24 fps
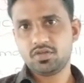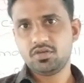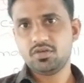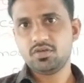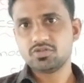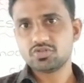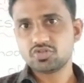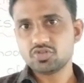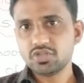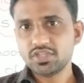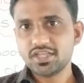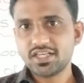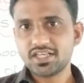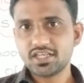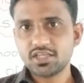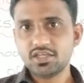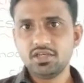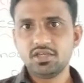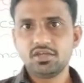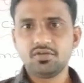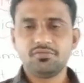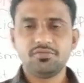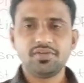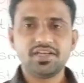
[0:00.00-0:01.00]
so
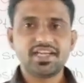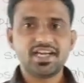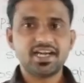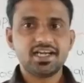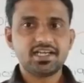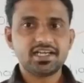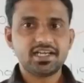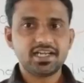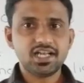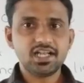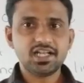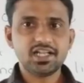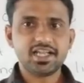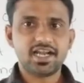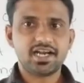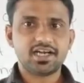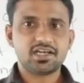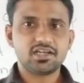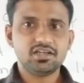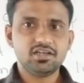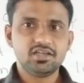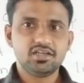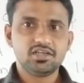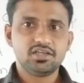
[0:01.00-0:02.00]
that we can tell
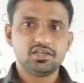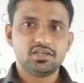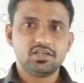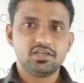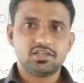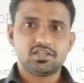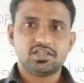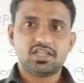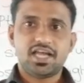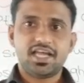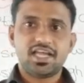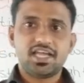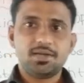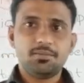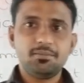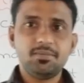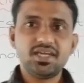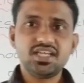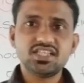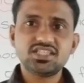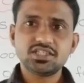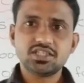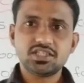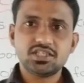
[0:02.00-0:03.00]
that the
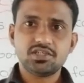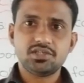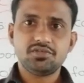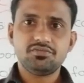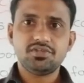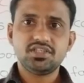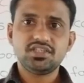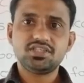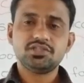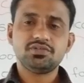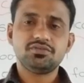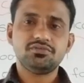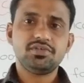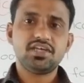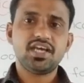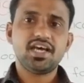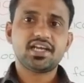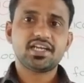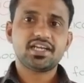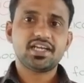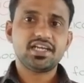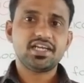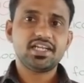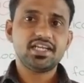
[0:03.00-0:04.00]
image which we
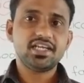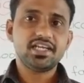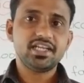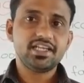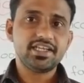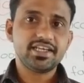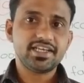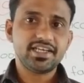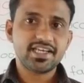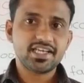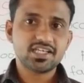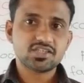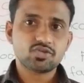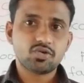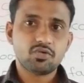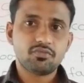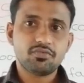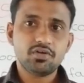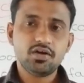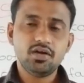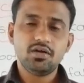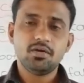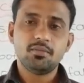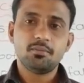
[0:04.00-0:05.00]
are getting in the case
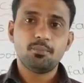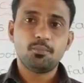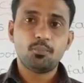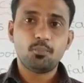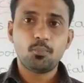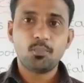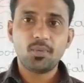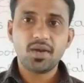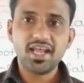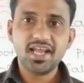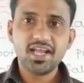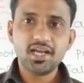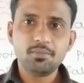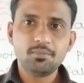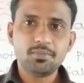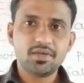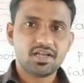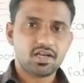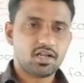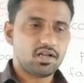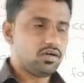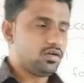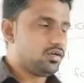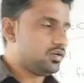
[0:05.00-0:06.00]
of a plane
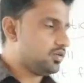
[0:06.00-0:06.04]
mirror